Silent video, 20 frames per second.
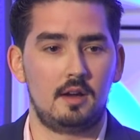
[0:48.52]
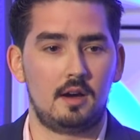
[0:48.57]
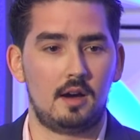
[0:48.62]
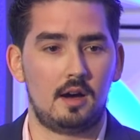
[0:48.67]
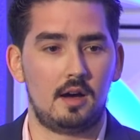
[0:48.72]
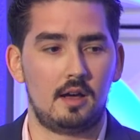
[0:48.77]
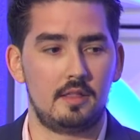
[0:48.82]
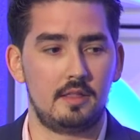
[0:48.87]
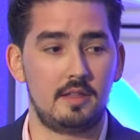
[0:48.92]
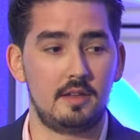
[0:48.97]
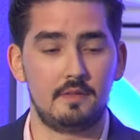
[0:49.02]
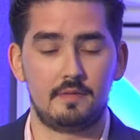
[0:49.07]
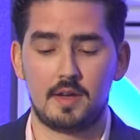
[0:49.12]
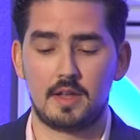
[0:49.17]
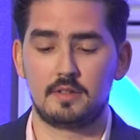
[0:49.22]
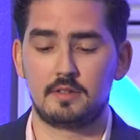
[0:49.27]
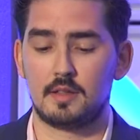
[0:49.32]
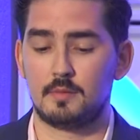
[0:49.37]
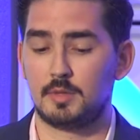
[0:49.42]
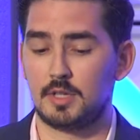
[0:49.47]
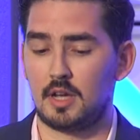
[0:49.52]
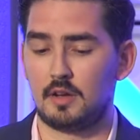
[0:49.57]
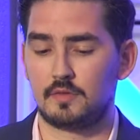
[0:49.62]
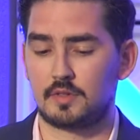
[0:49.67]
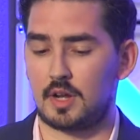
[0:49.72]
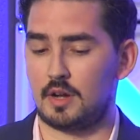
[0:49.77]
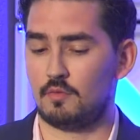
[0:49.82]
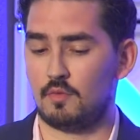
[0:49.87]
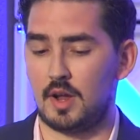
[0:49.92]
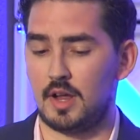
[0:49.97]
The events
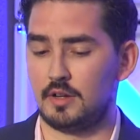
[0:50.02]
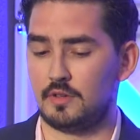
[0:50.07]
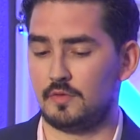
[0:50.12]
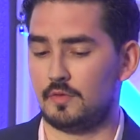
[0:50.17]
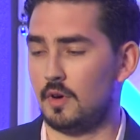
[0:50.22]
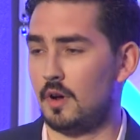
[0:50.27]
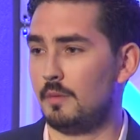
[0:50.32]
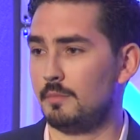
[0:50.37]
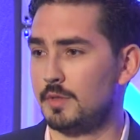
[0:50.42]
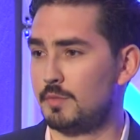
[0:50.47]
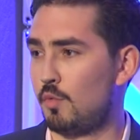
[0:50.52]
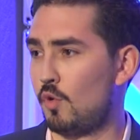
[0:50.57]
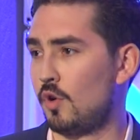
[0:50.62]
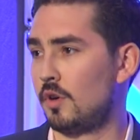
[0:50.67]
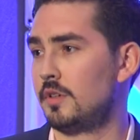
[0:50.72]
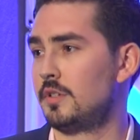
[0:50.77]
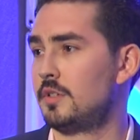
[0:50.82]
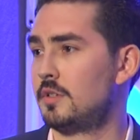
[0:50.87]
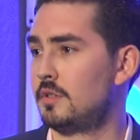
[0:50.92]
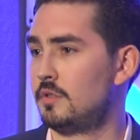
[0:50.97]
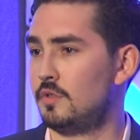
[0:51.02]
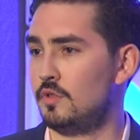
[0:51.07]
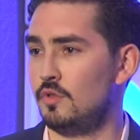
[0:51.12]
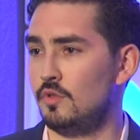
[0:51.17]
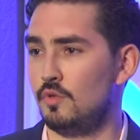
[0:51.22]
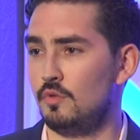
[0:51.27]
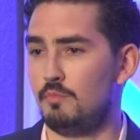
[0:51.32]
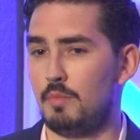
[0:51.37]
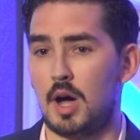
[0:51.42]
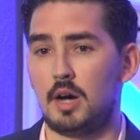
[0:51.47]
themselves can range from sports to